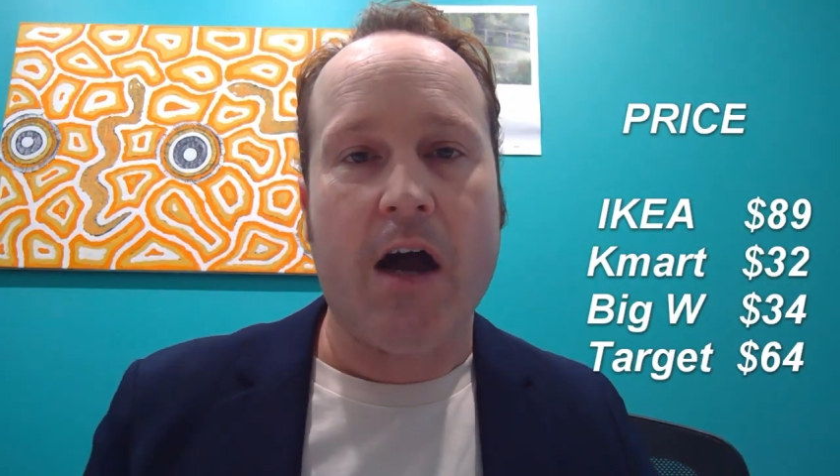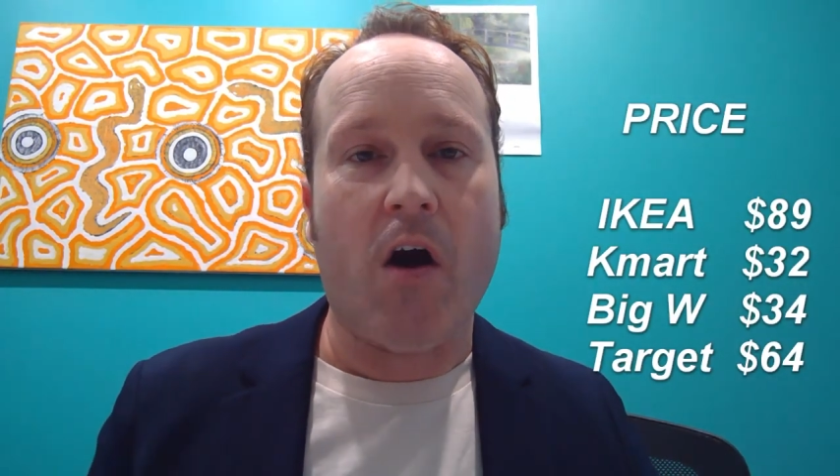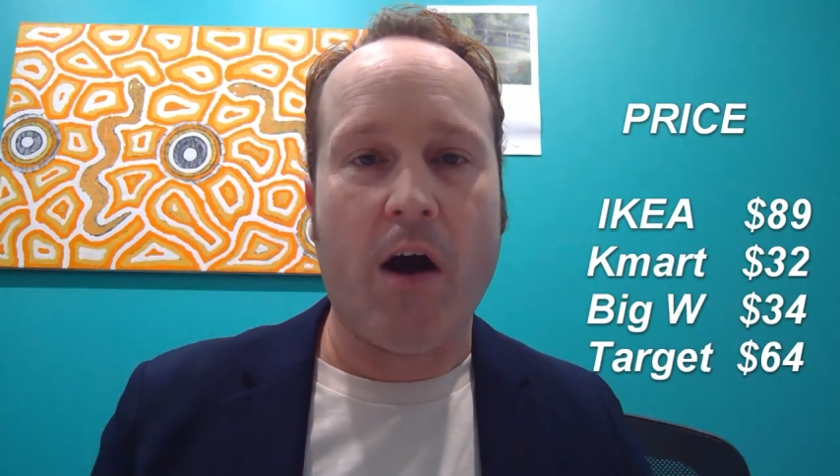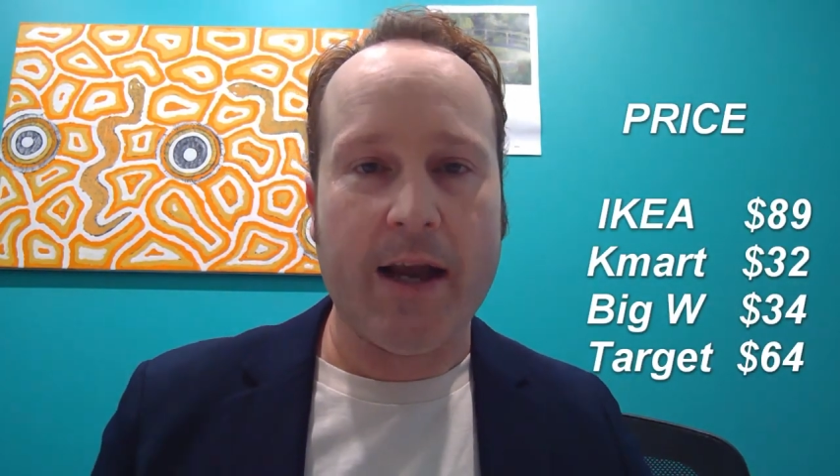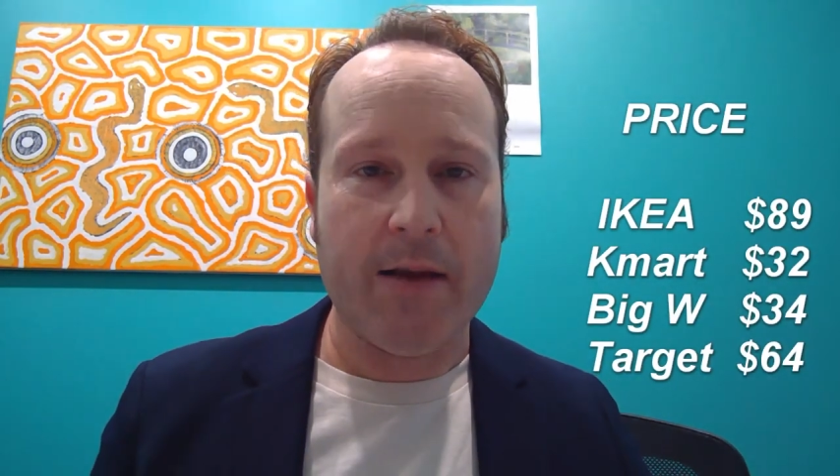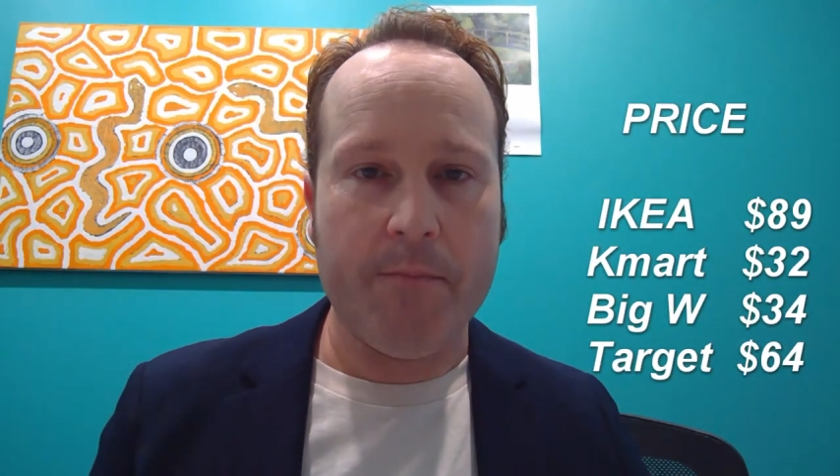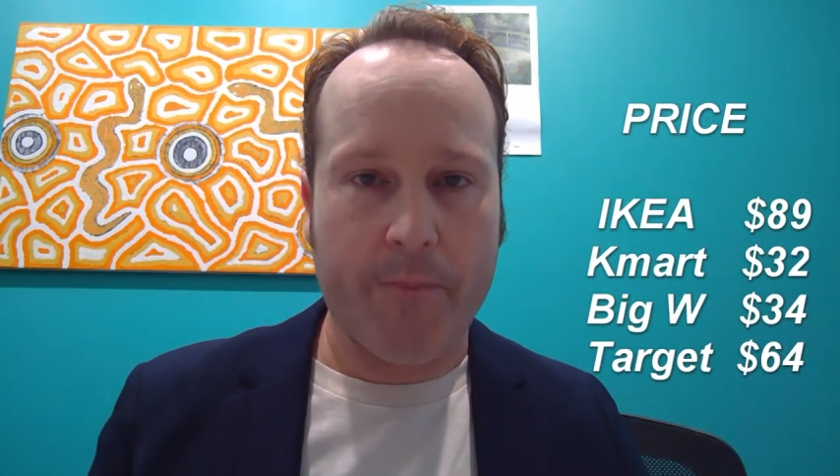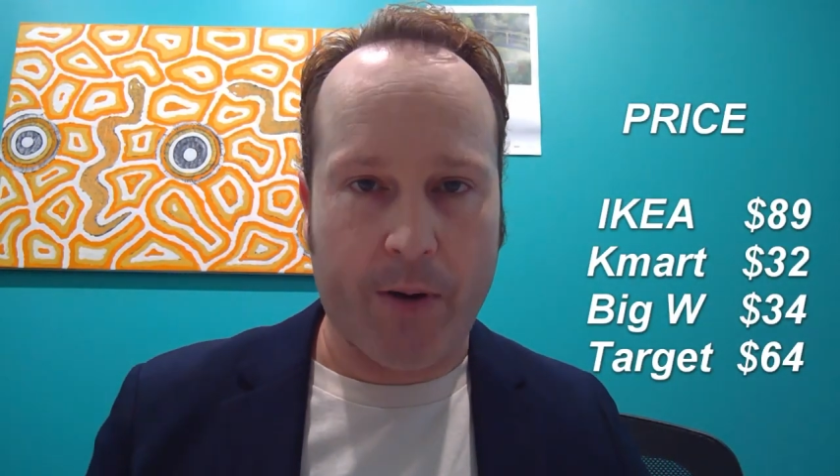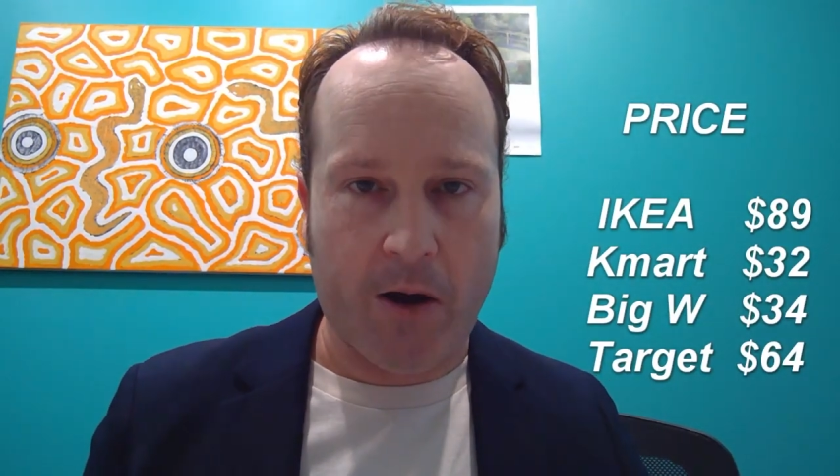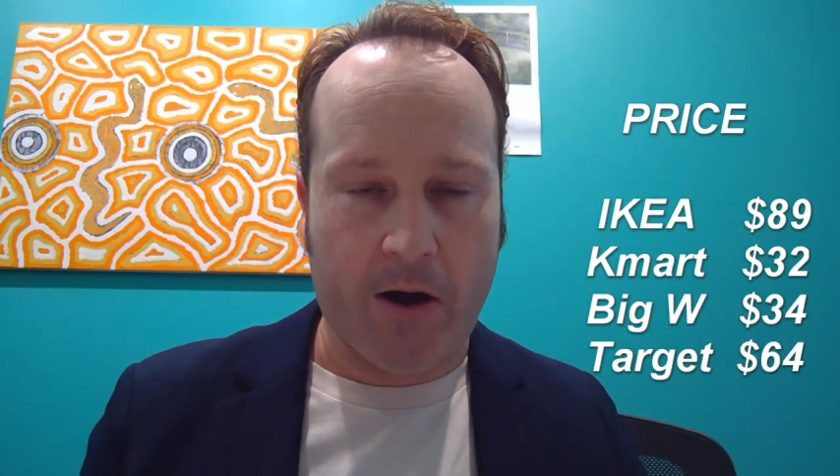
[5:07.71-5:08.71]
I can
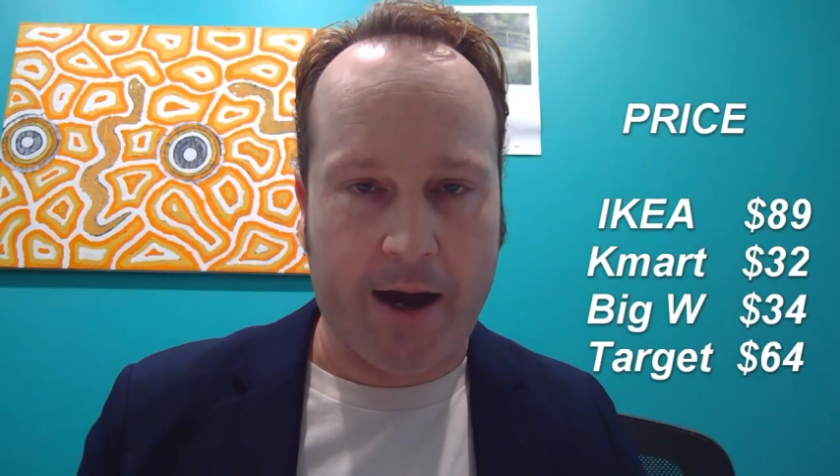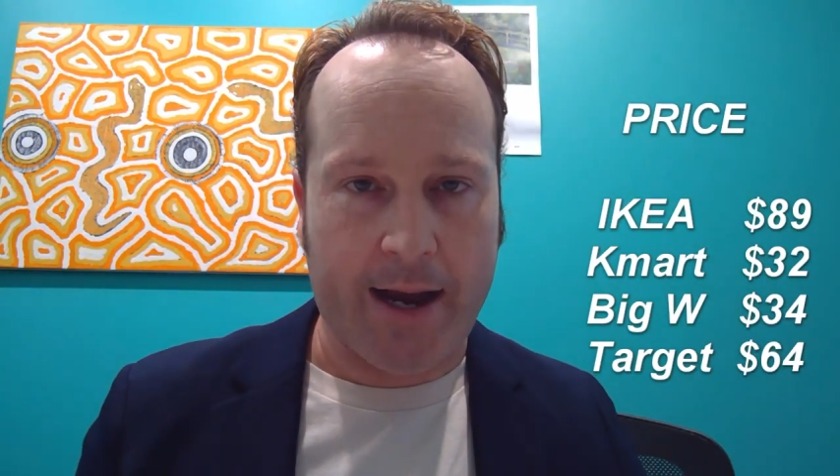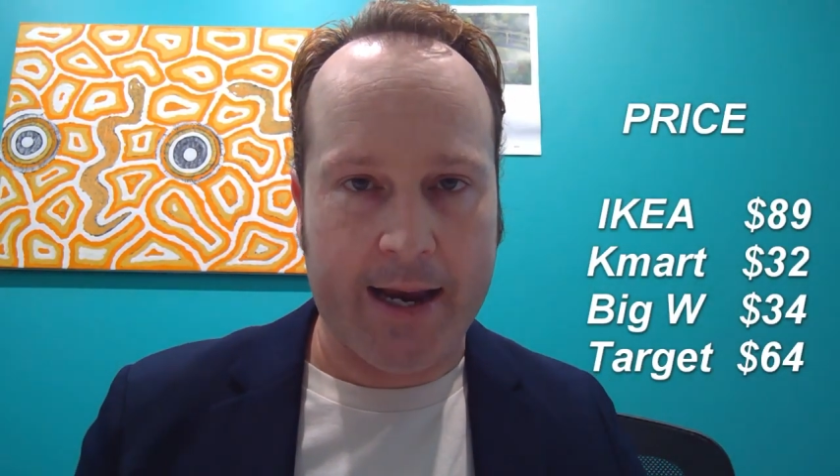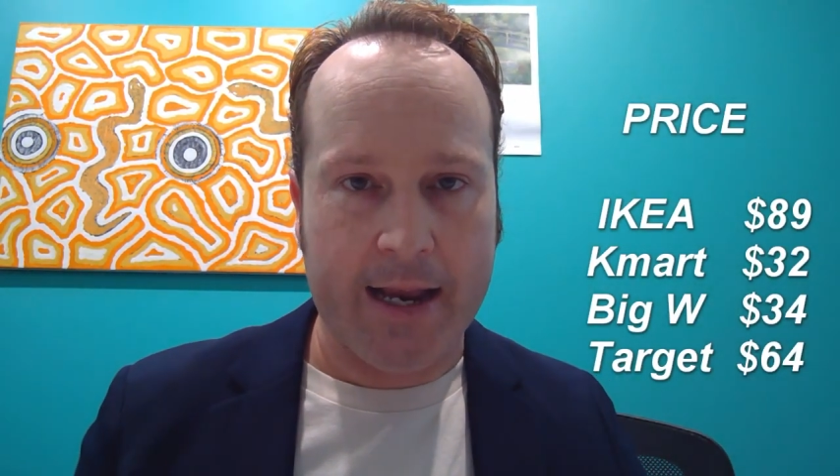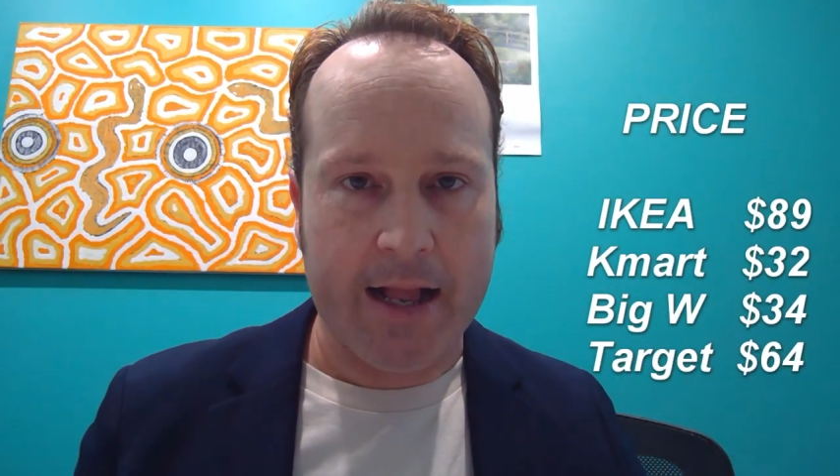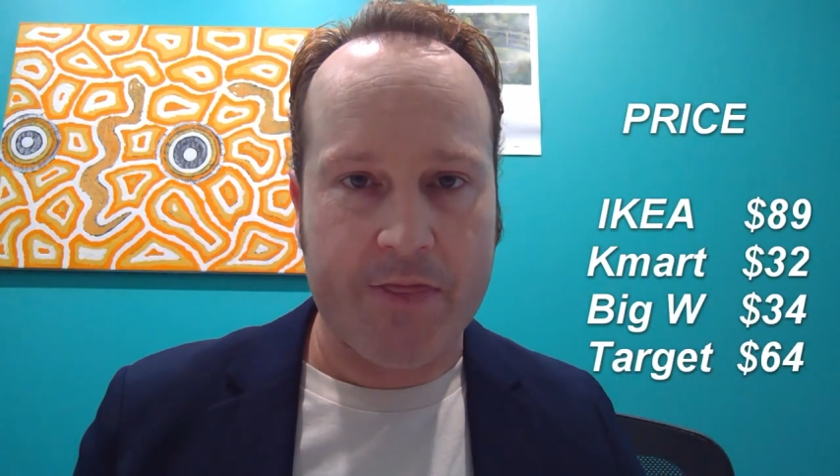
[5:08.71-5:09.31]
buy